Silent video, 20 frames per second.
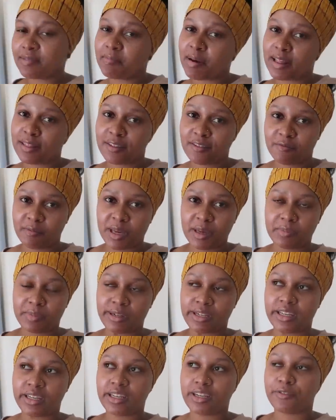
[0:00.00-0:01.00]
the month of
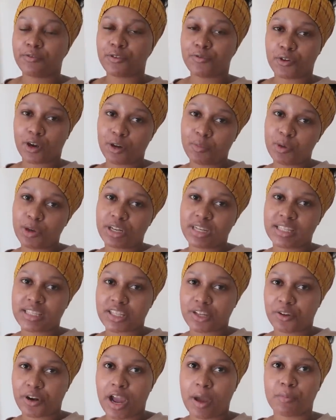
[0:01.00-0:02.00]
Maybelline. If you follow me on
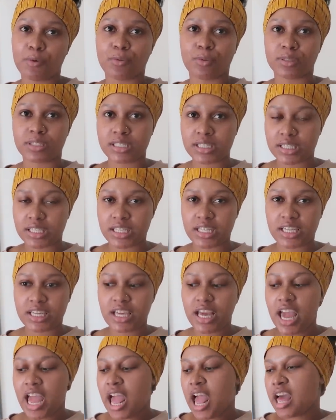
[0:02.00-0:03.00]
Instagram, you will
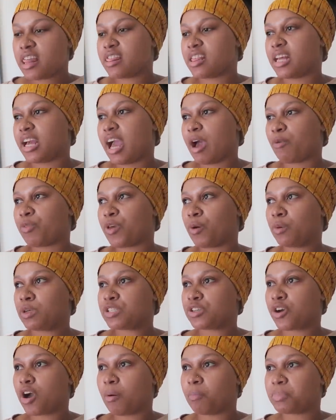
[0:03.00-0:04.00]
see there
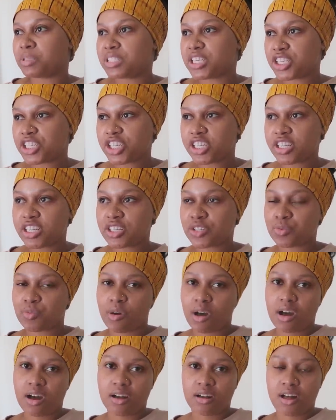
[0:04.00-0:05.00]
was a competition as
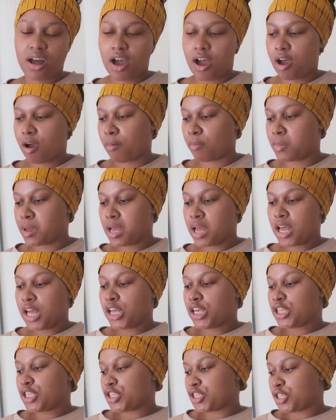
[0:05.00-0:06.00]
well.
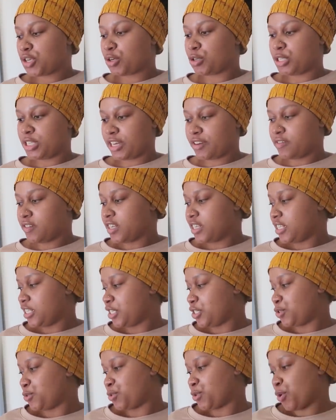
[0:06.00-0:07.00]
So
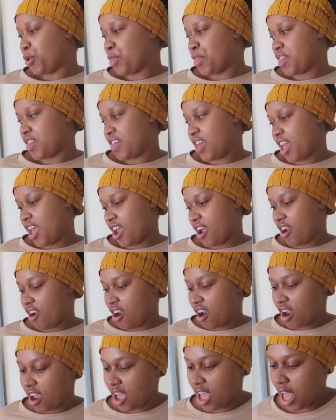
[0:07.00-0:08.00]
definitely do go
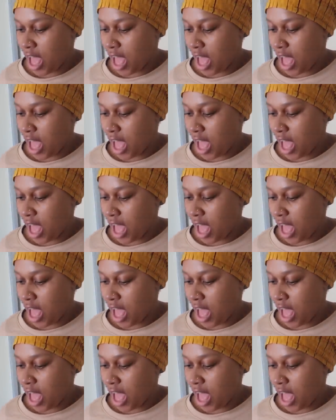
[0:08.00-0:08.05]
there.